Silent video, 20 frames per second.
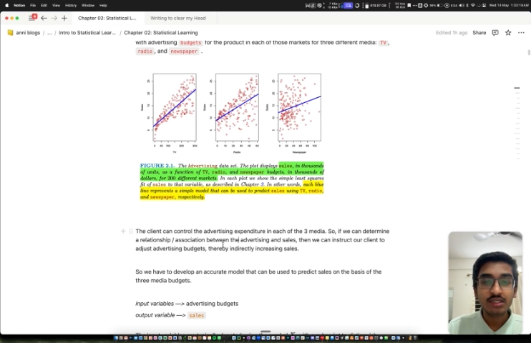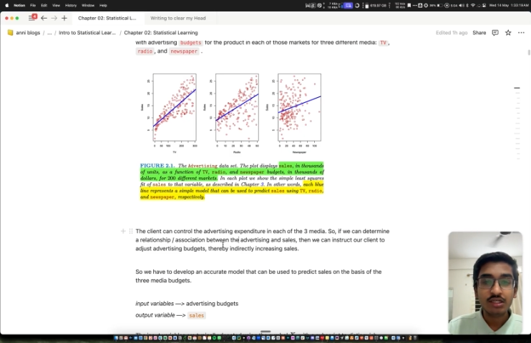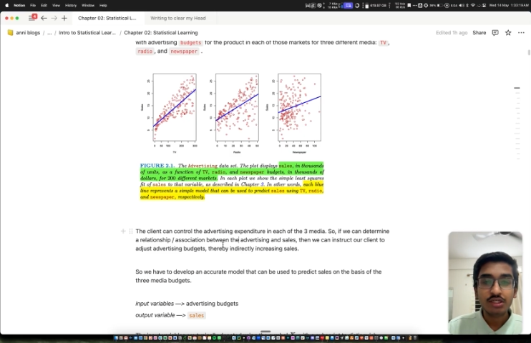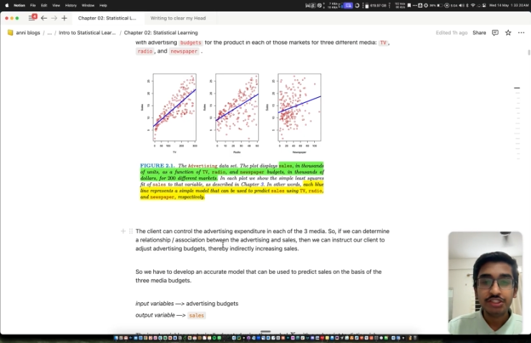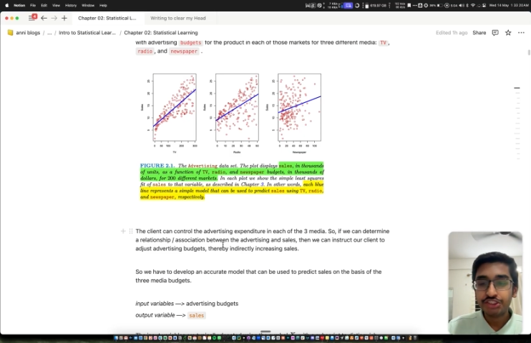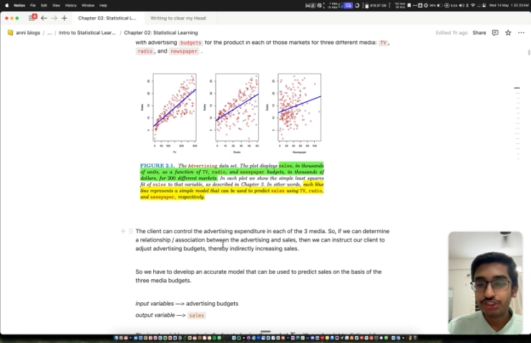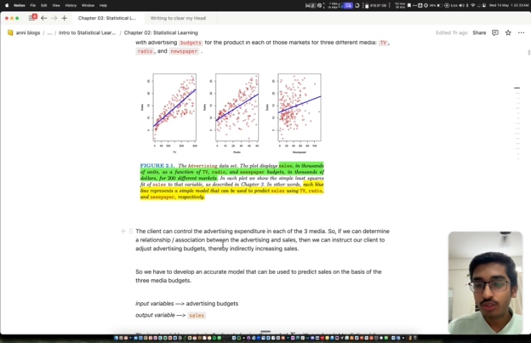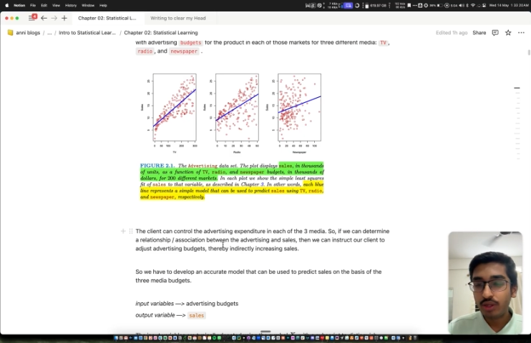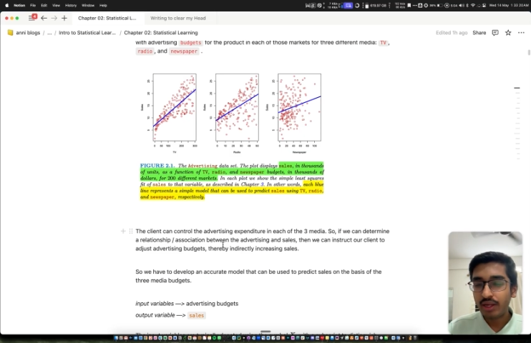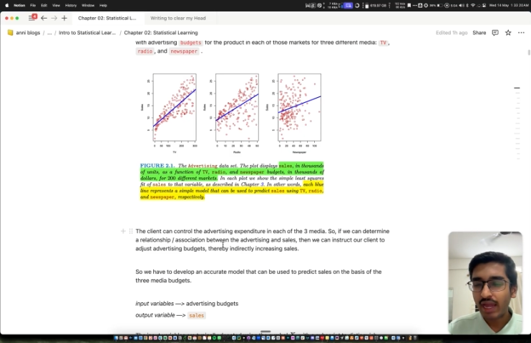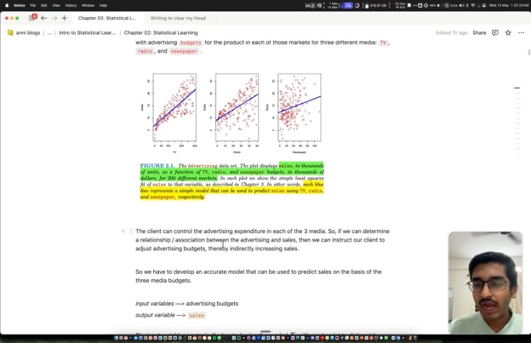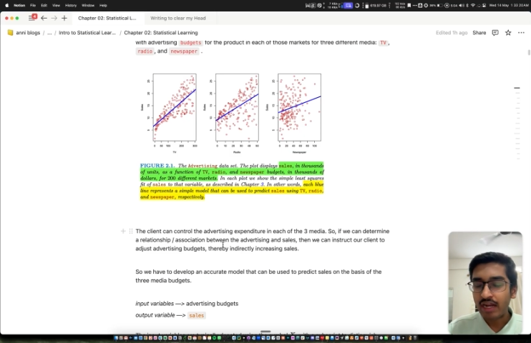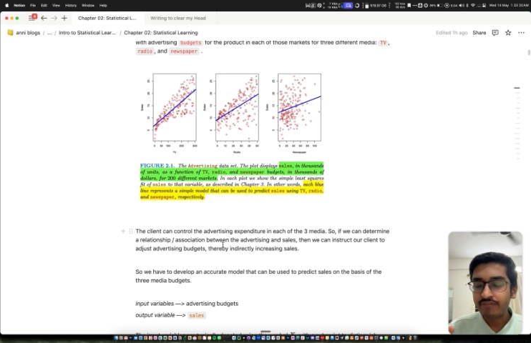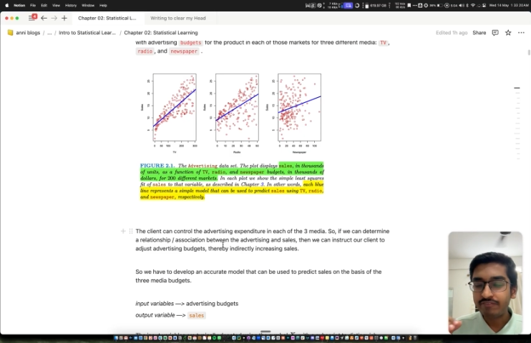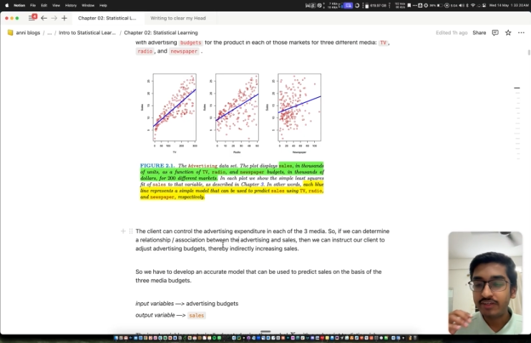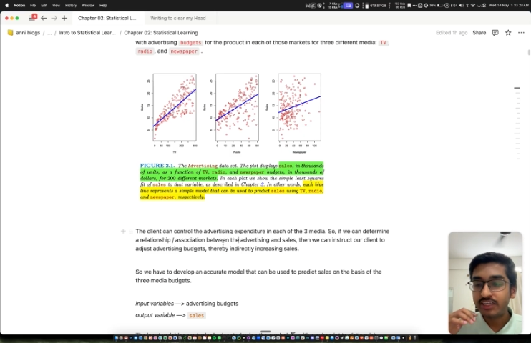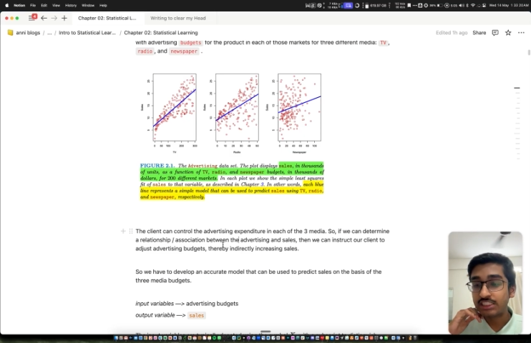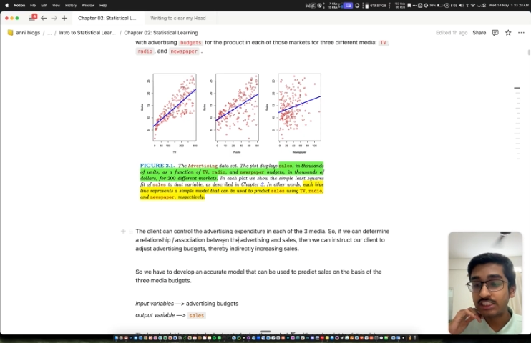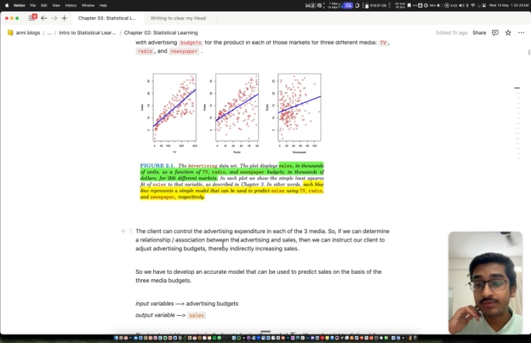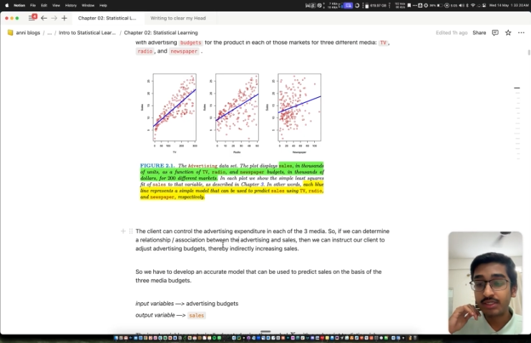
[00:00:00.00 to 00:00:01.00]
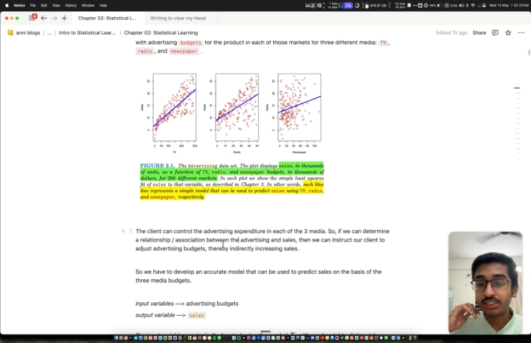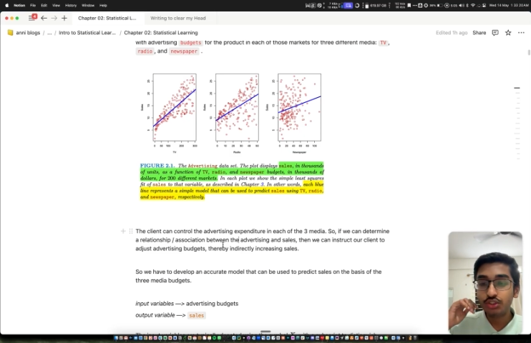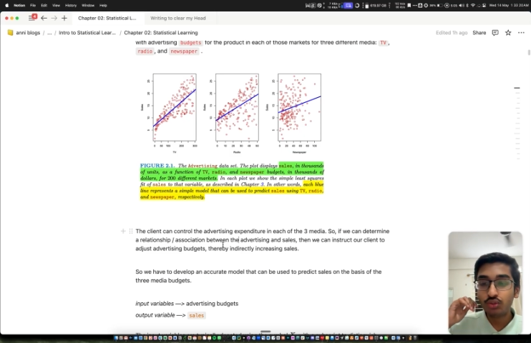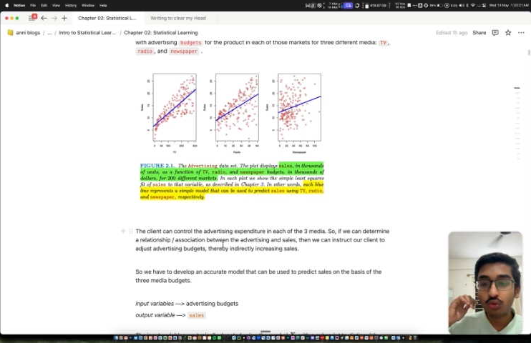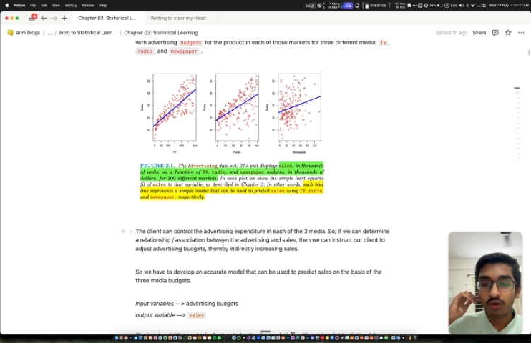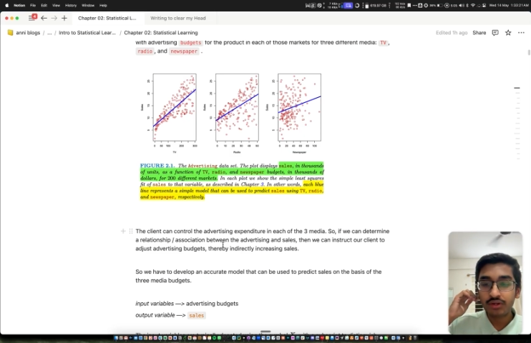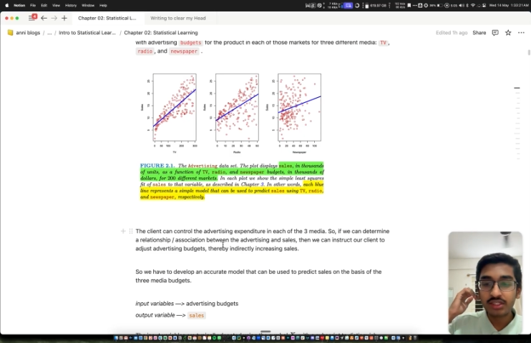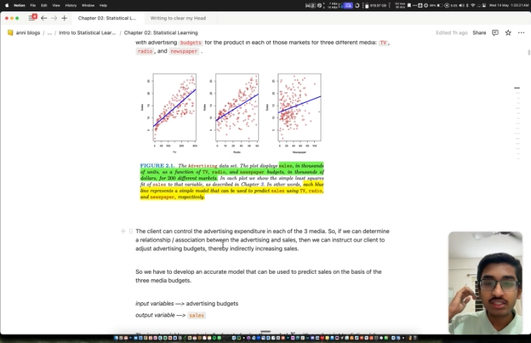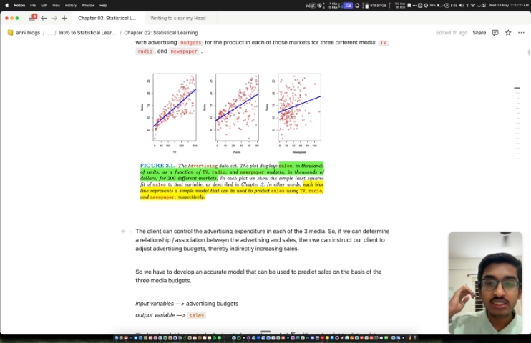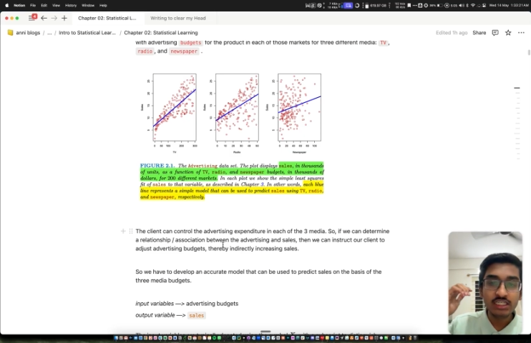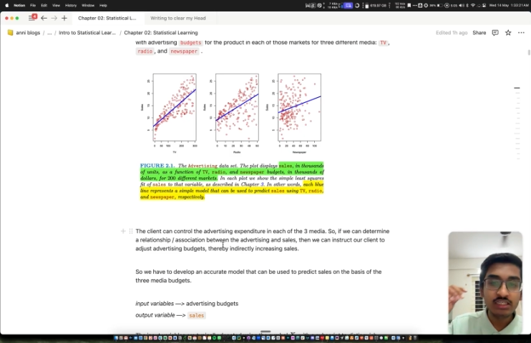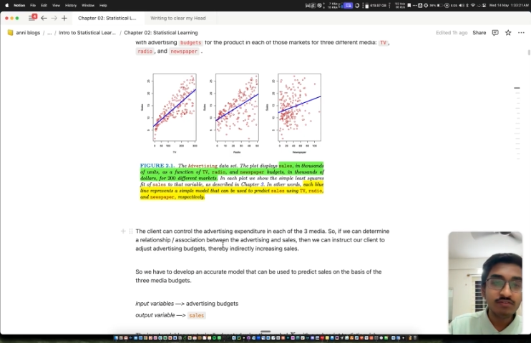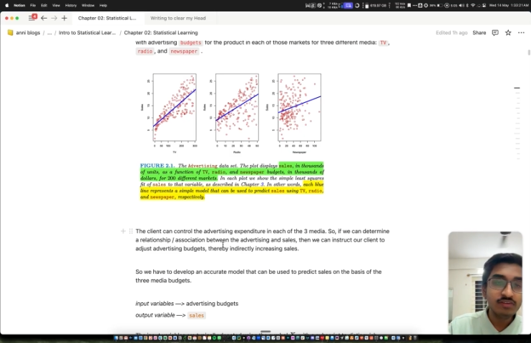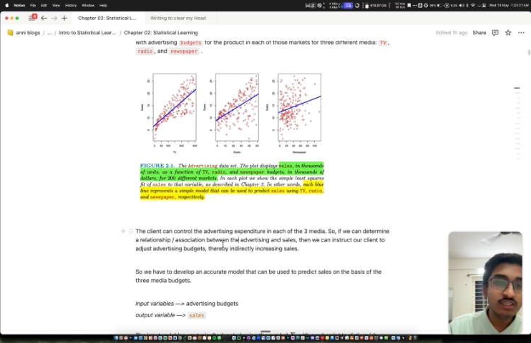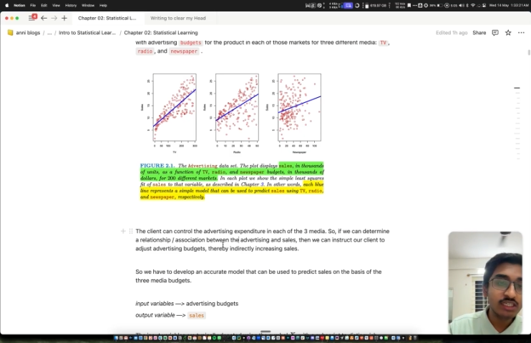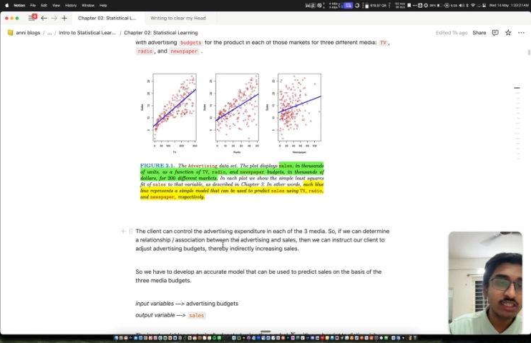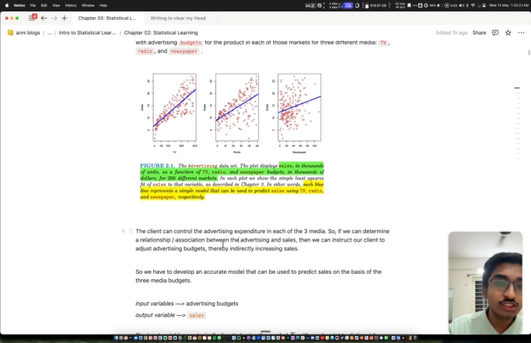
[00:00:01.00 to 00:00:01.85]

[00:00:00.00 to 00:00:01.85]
should I advertise my shoe on the TV,